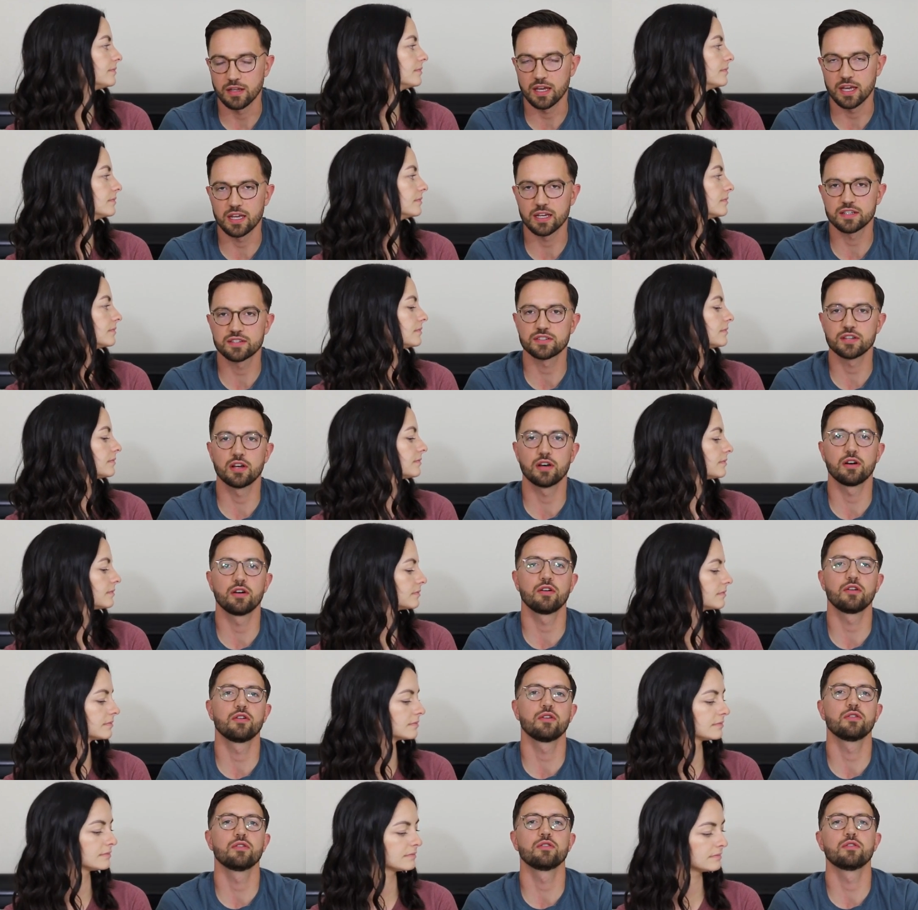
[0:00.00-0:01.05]
Speaker 1: like so
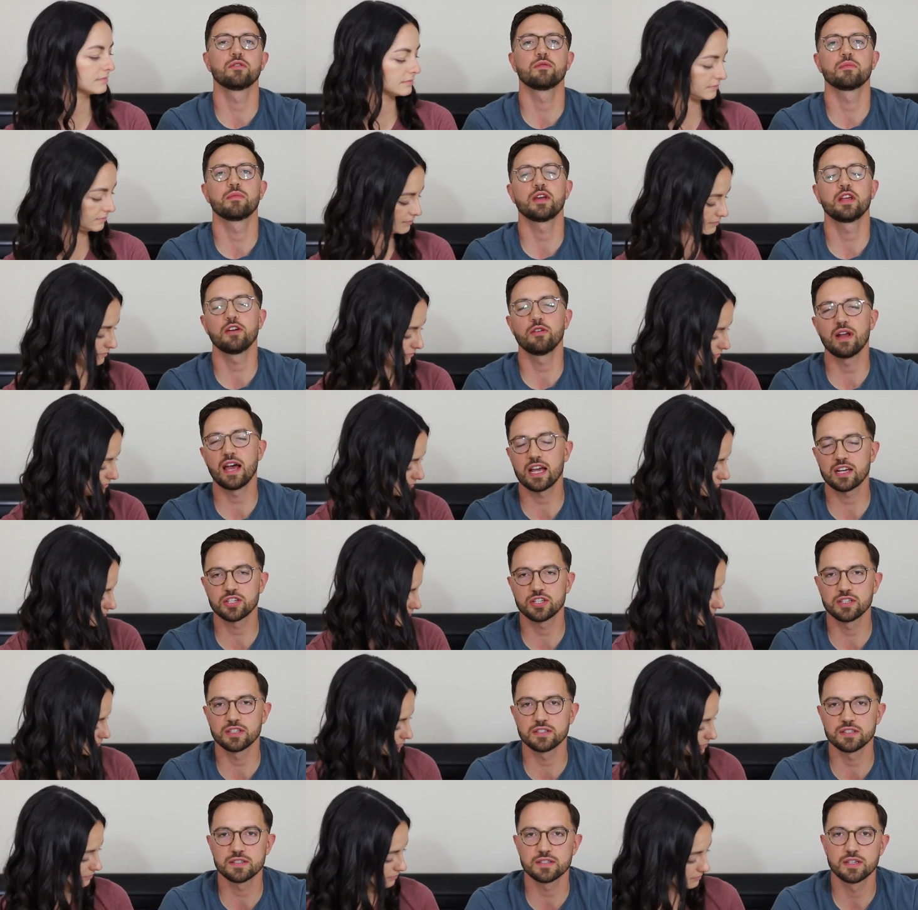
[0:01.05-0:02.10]

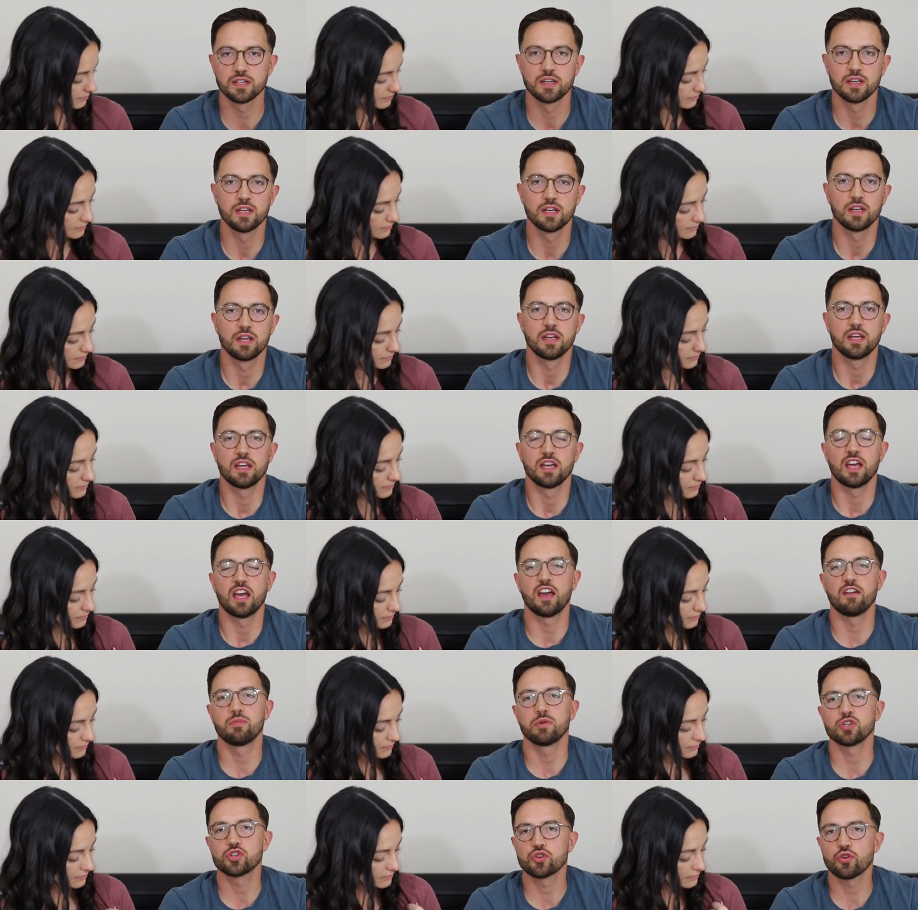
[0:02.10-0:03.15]
interactions have
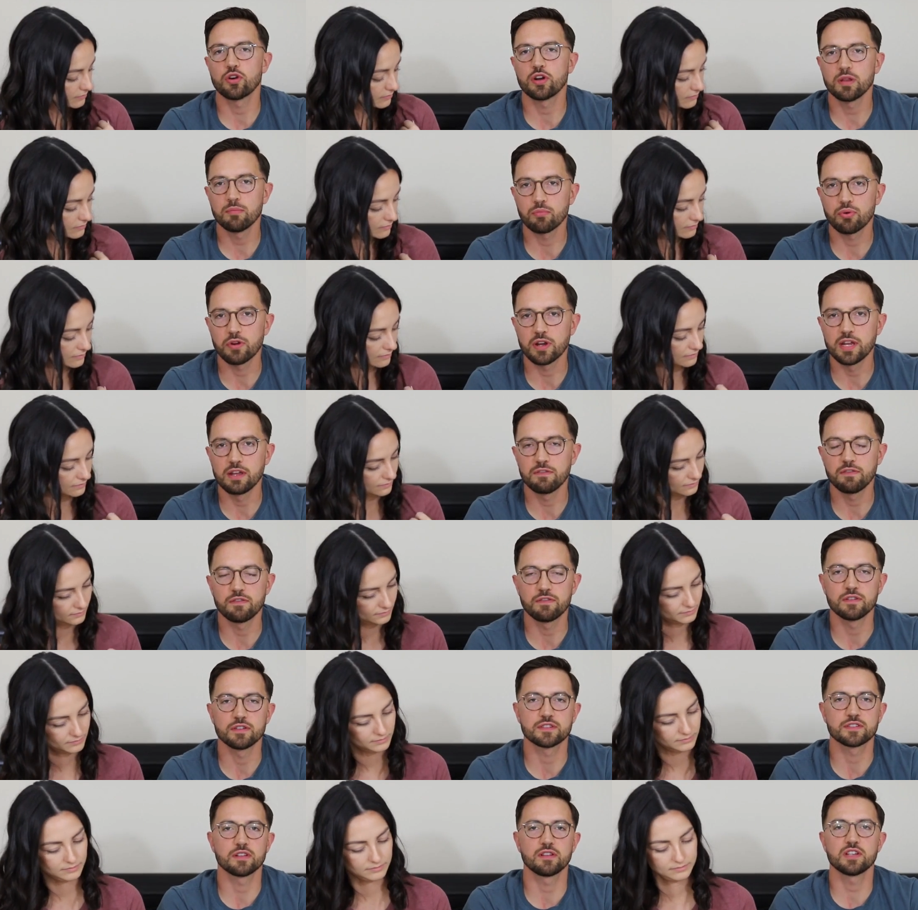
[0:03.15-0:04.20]
been short and brief,
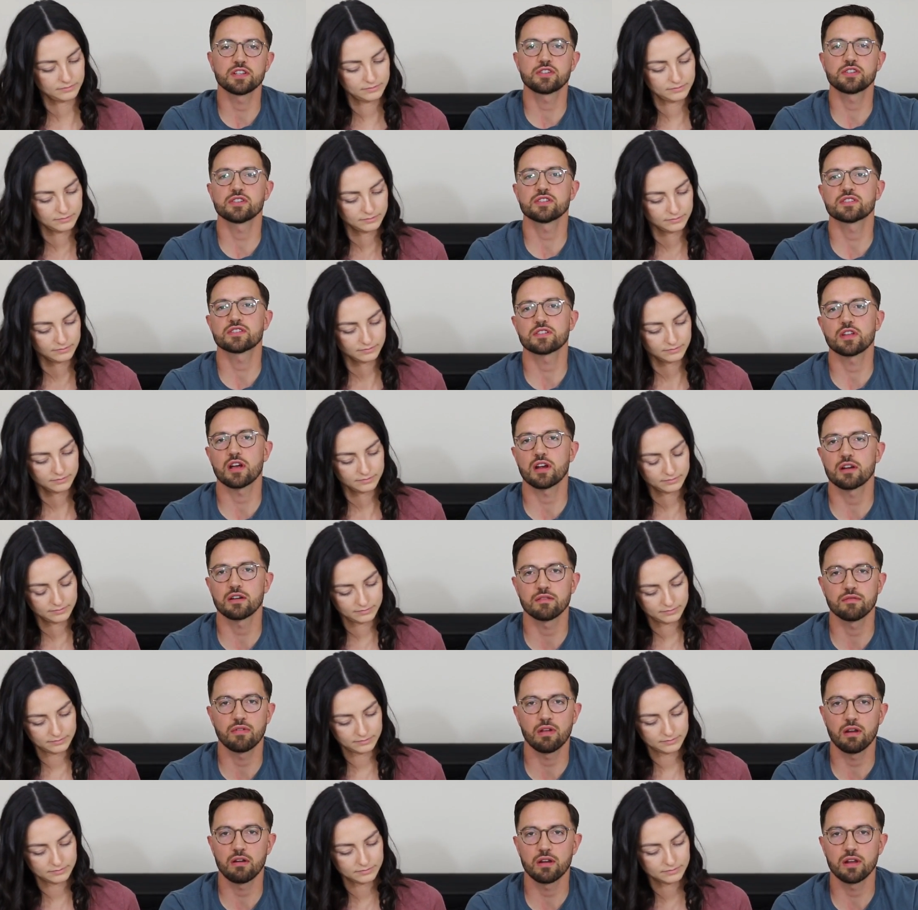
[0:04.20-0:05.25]
so let's just start
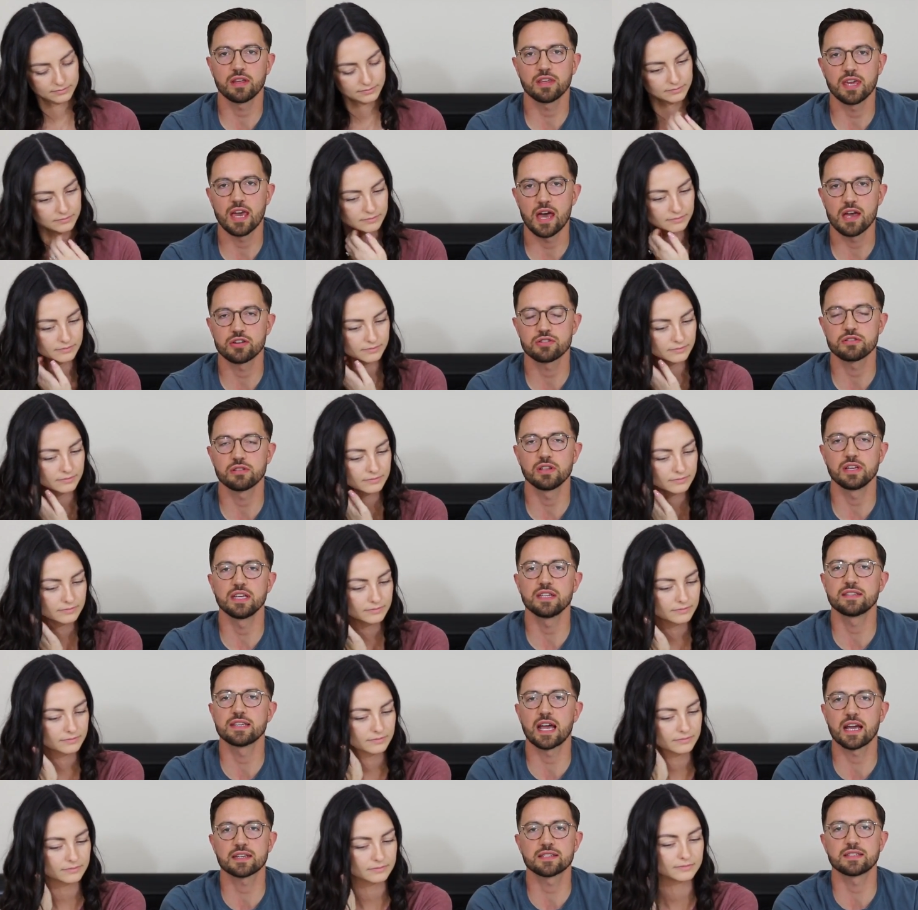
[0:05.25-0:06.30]
very casually
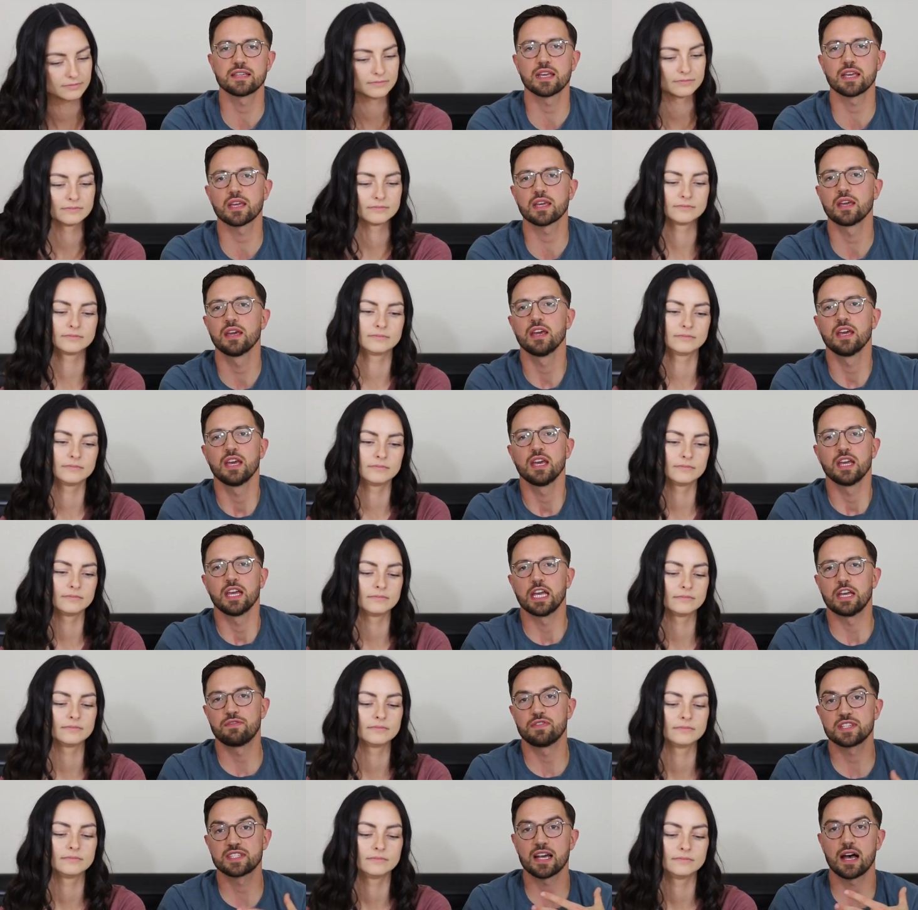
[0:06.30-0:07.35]
texting.
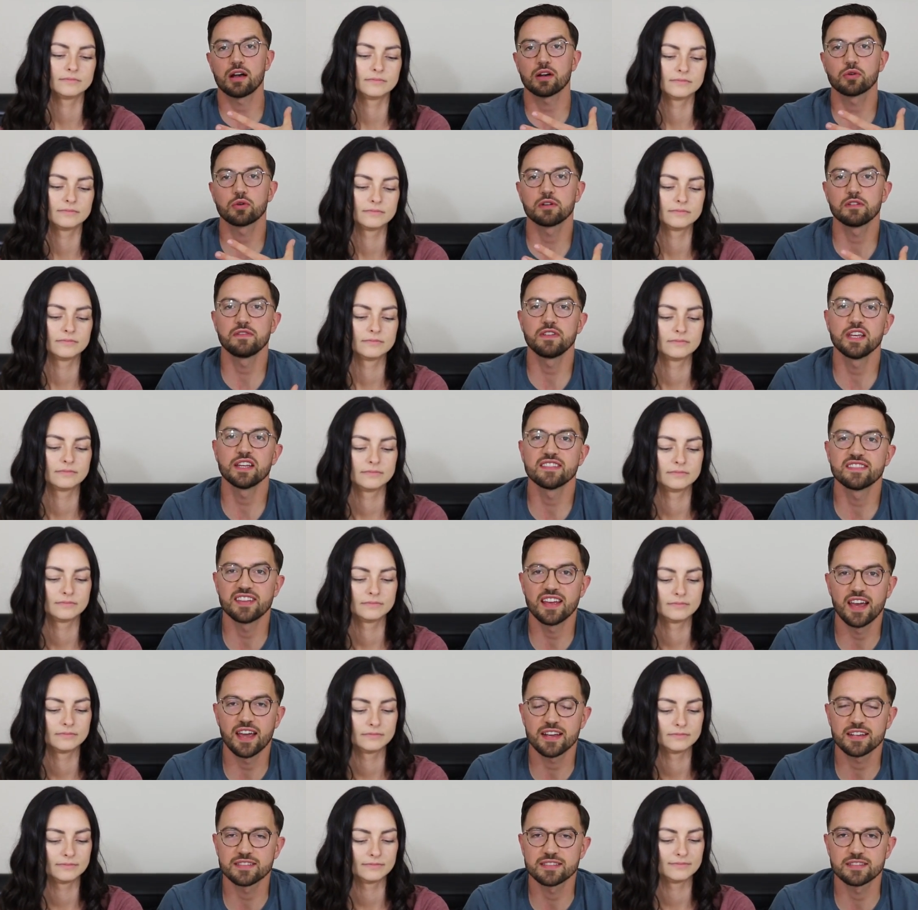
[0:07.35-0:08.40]
If it's awkward via
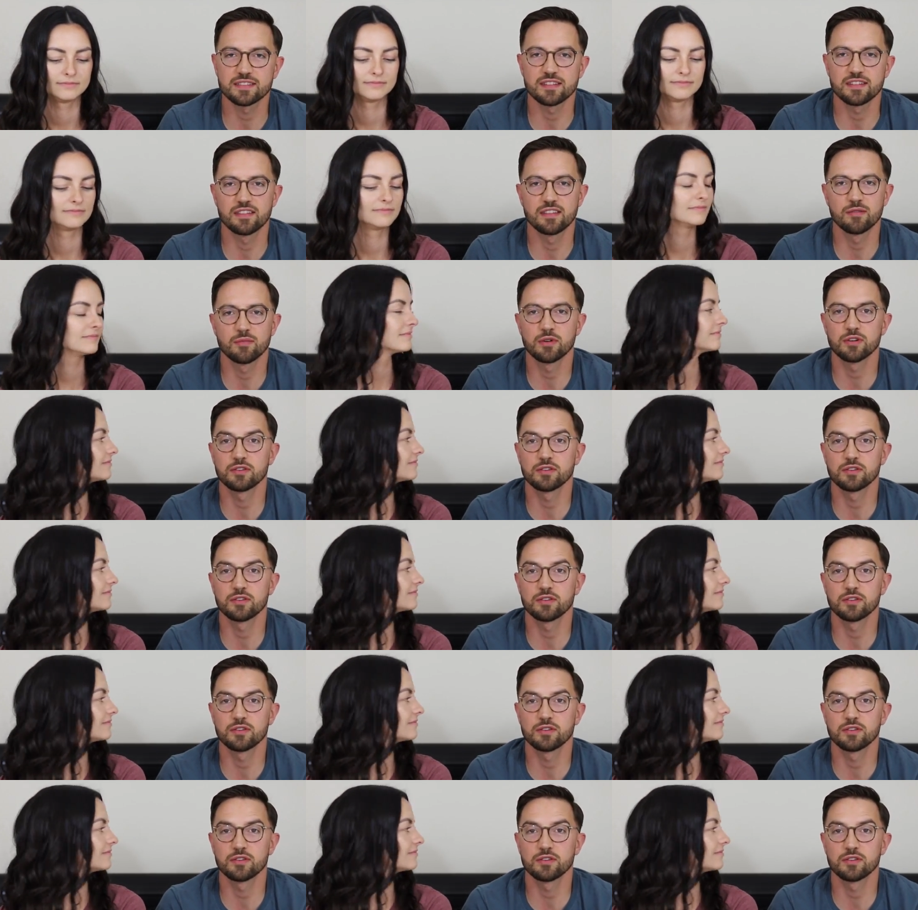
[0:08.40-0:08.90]
text, the